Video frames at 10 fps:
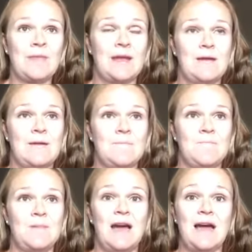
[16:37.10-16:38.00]

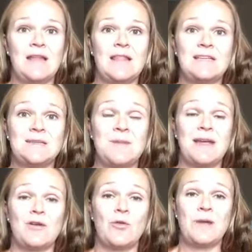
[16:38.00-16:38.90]
I like to
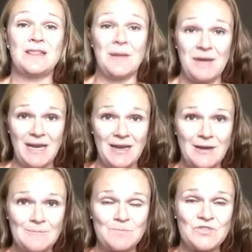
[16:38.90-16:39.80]
make homemade lemonade.
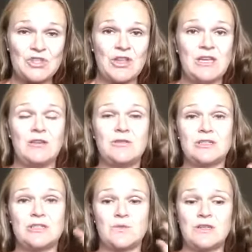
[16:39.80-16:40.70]
So then you
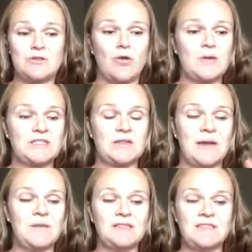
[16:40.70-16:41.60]
just squeeze a whole bunch of
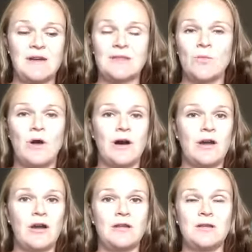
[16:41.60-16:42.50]
lemons, you add the
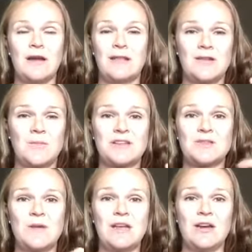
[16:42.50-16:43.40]
water, a little bit of
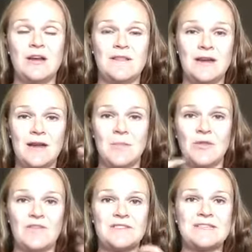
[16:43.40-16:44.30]
sweetener, and then a couple
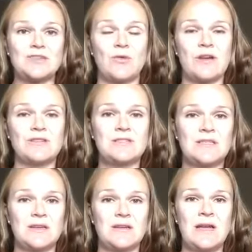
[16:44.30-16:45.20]
of essential oils
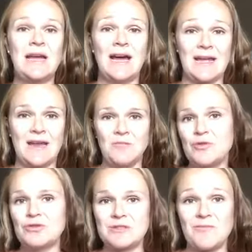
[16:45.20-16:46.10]
to, again,
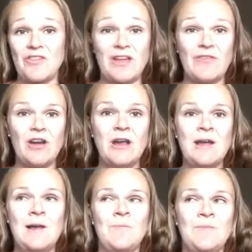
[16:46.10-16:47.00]
boost some flavor.
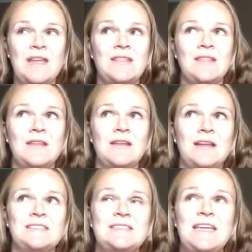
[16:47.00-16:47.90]
And
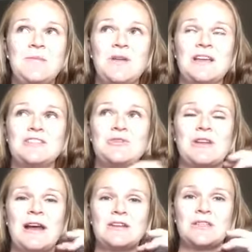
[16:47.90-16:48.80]
it's neat because you can
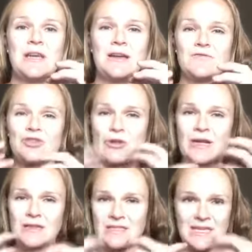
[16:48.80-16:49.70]
actually kind of
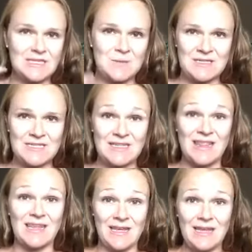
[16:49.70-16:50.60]
trick the taste buds into
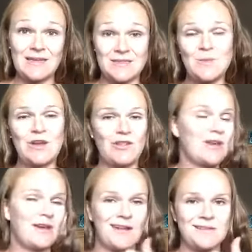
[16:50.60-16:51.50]
thinking it's sweeter than
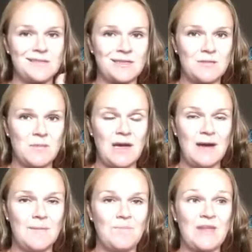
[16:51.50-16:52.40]
it is.
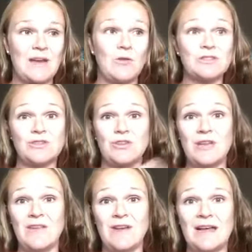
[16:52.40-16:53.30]
And also you can
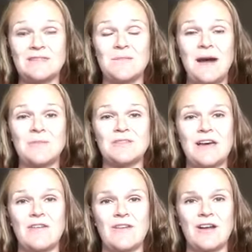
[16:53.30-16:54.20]
even add some apple
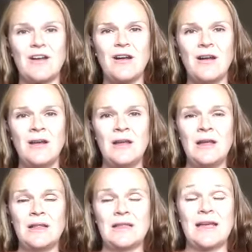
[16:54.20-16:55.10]
cider vinegar,
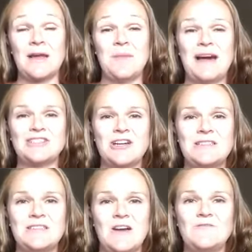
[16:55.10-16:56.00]
like unpasteurized
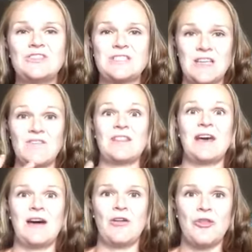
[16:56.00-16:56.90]
stuff, just to give it that
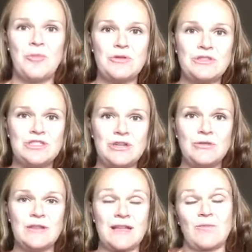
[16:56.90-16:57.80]
health boost too,
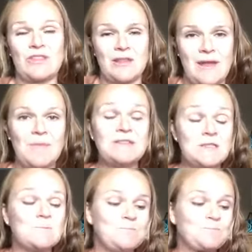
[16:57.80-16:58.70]
like with the
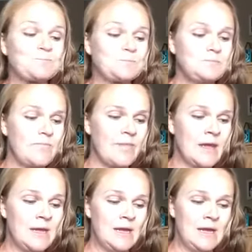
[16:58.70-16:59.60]
lemons.
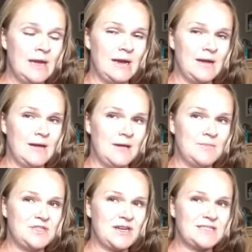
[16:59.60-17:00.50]
Do
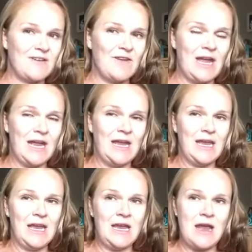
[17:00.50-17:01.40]
you guys have
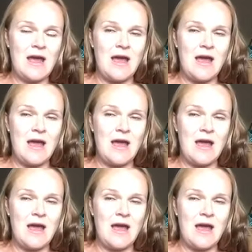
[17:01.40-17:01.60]
any